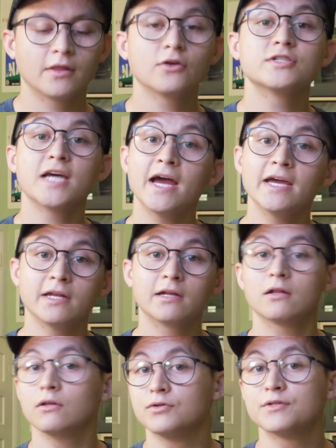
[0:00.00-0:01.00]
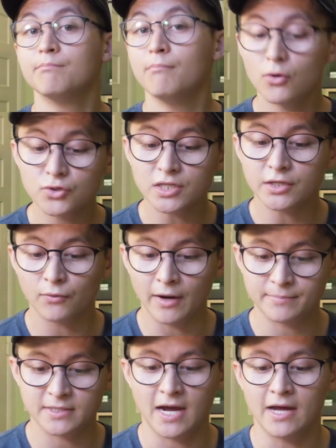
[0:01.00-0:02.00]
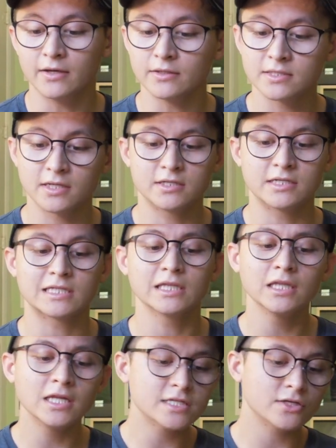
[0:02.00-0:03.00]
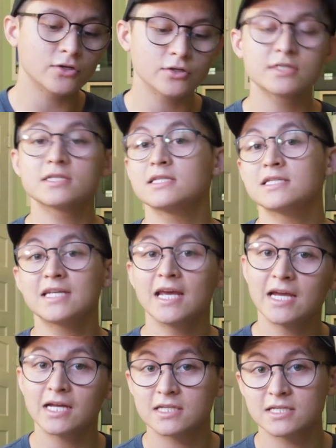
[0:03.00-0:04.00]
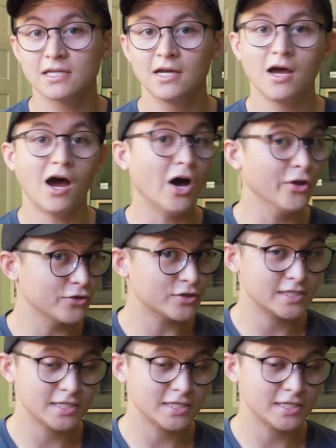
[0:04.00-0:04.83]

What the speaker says: Their diet includes mostly reptiles, such as lizards, skinks, other